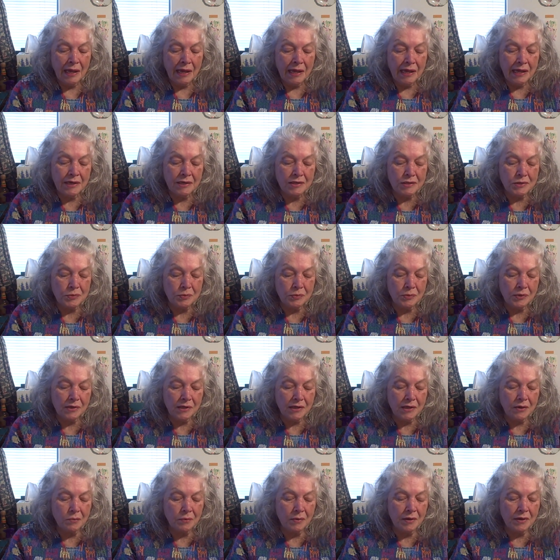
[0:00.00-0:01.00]
it is
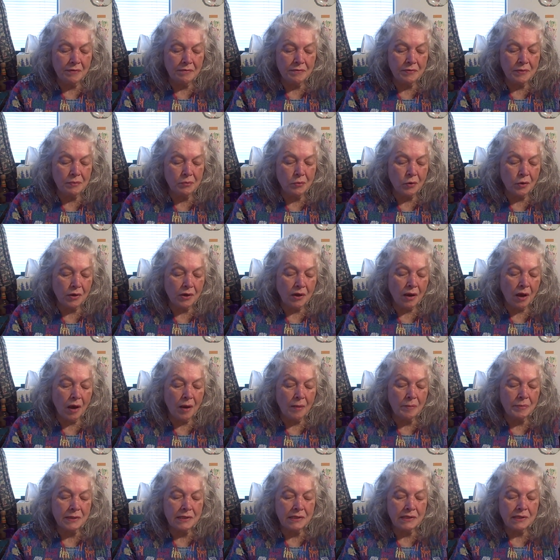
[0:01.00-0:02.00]
really one of the more
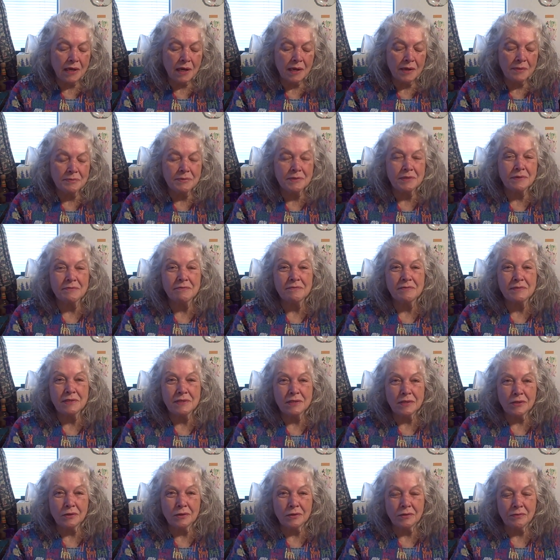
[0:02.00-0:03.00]
common types of
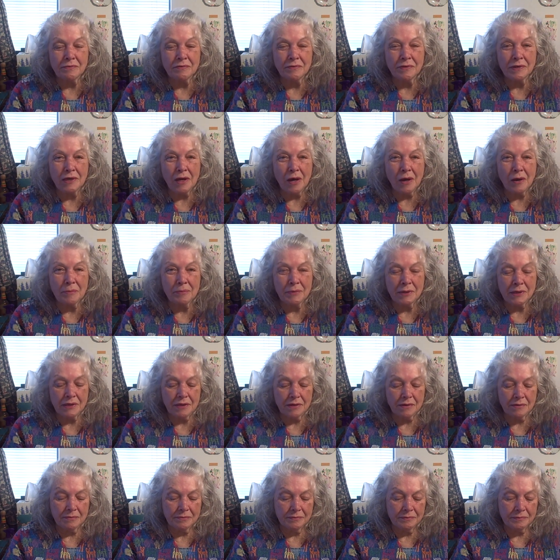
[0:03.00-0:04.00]
physical
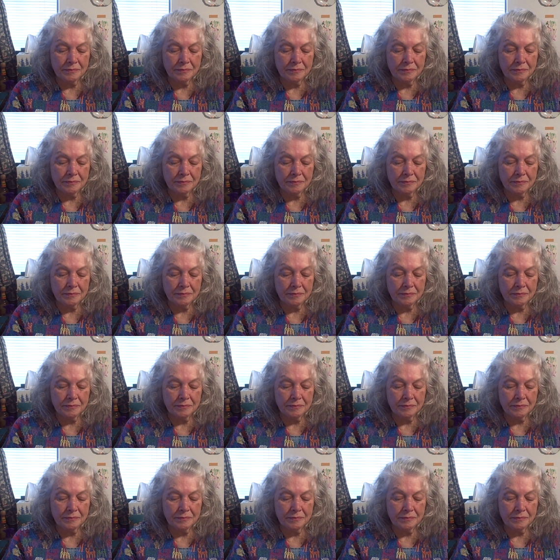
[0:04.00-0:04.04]
phenomena.